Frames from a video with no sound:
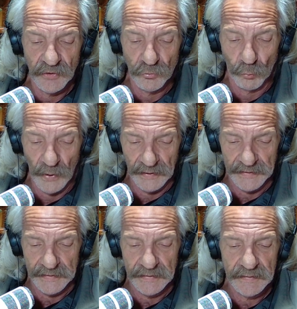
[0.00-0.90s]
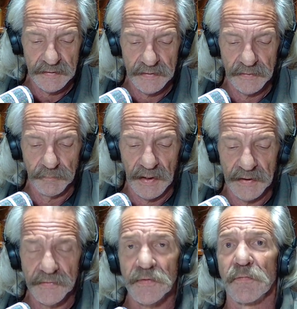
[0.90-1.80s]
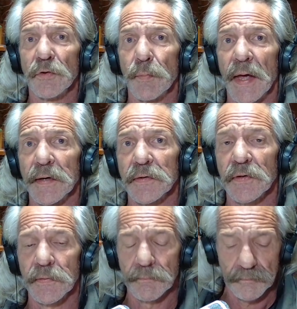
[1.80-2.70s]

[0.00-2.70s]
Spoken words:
dwelling in the minds of humanity.